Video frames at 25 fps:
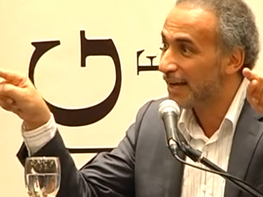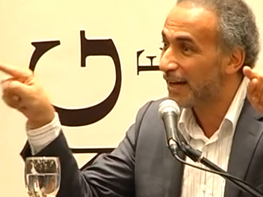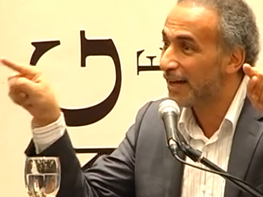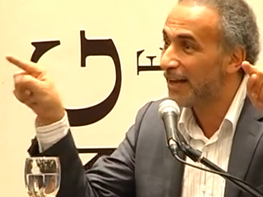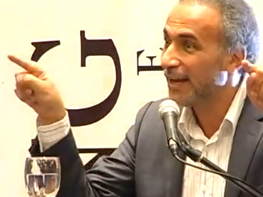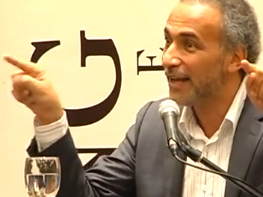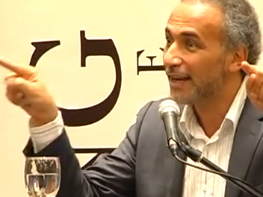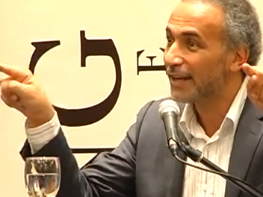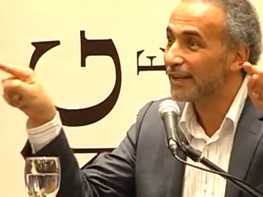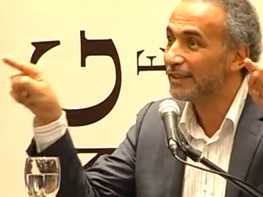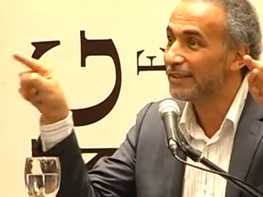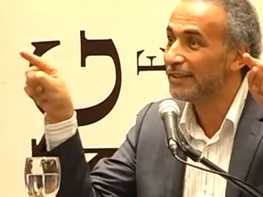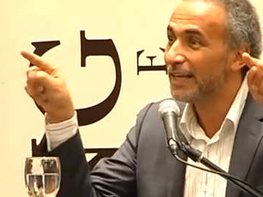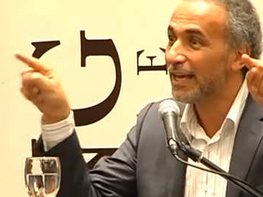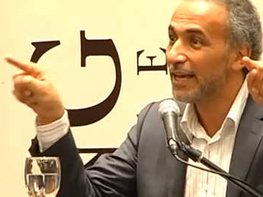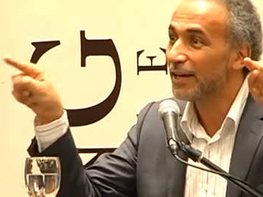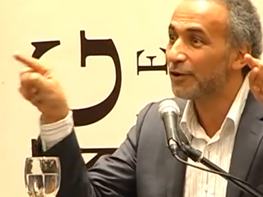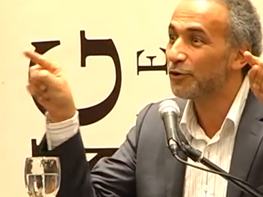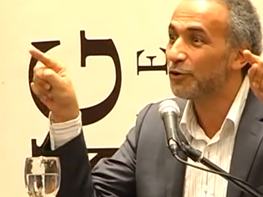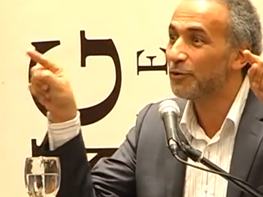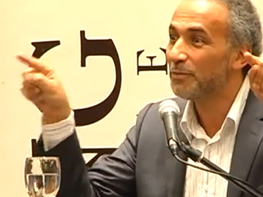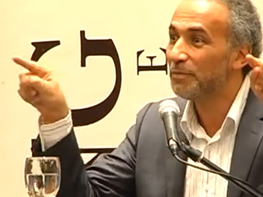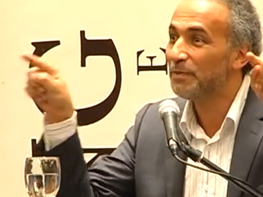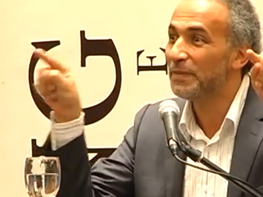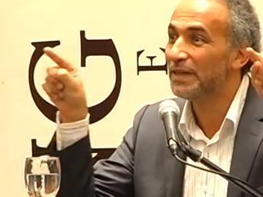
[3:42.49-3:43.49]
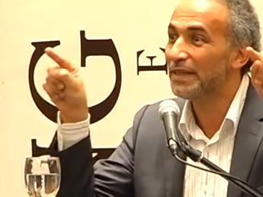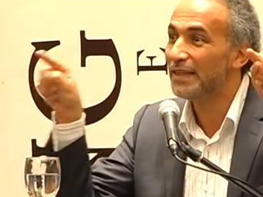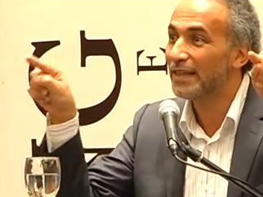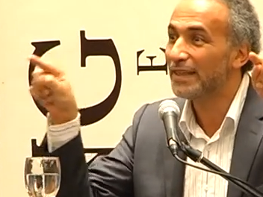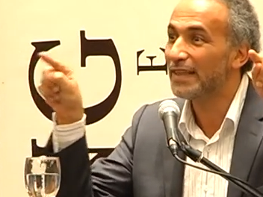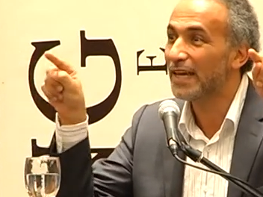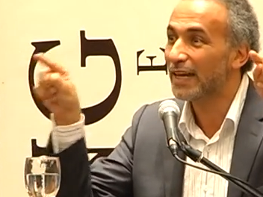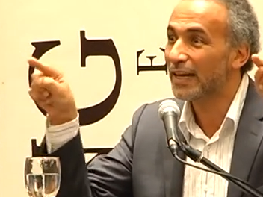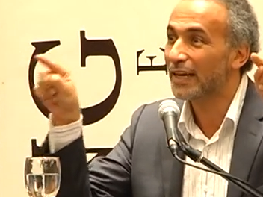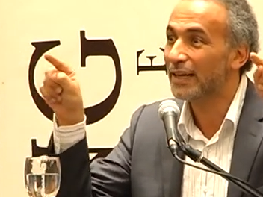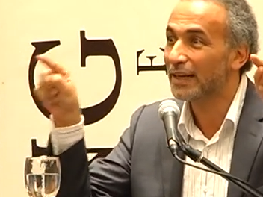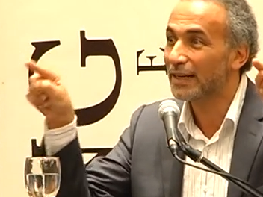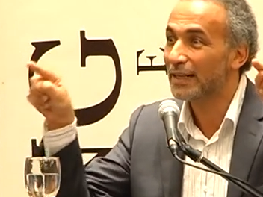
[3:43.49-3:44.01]
khalaqnakum min
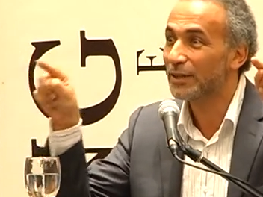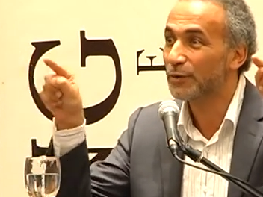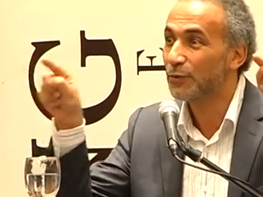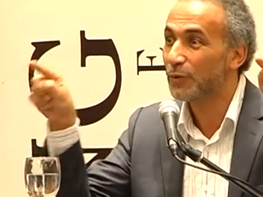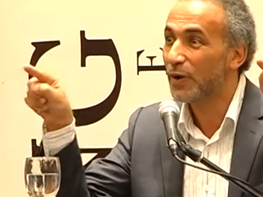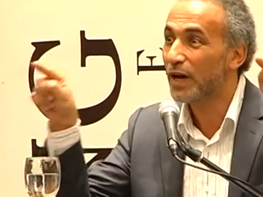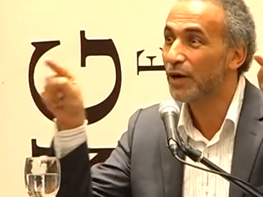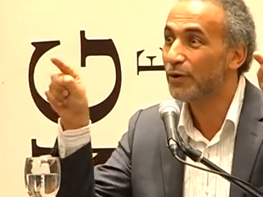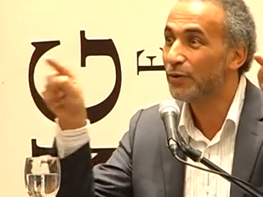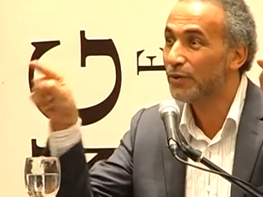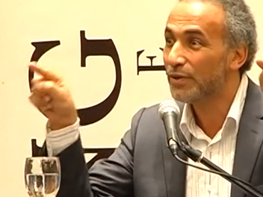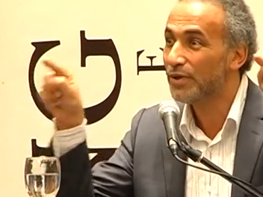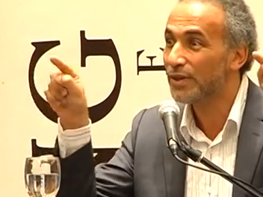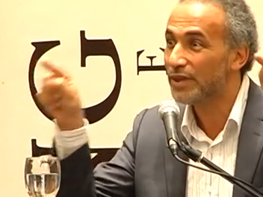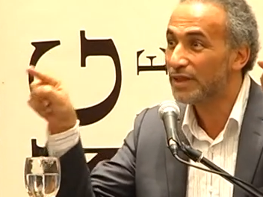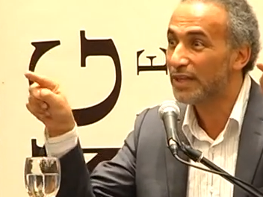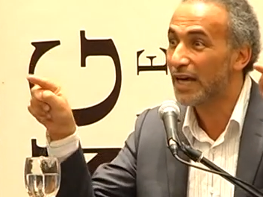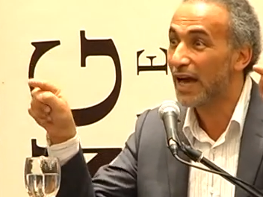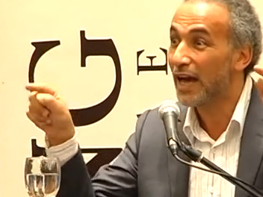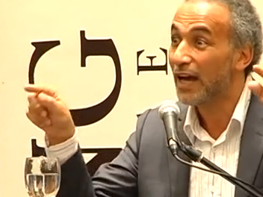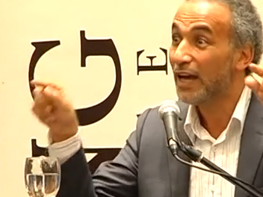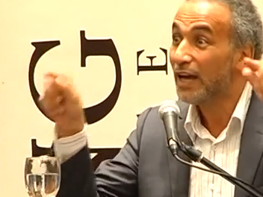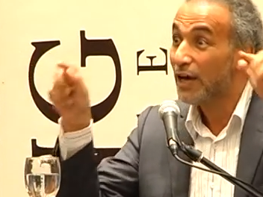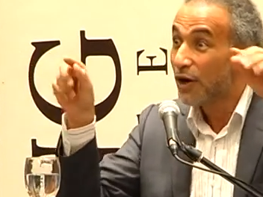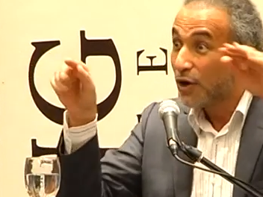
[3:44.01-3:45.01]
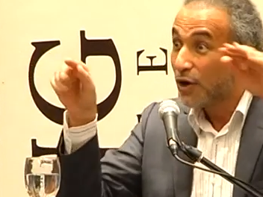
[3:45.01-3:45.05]
dhakarin wa untha.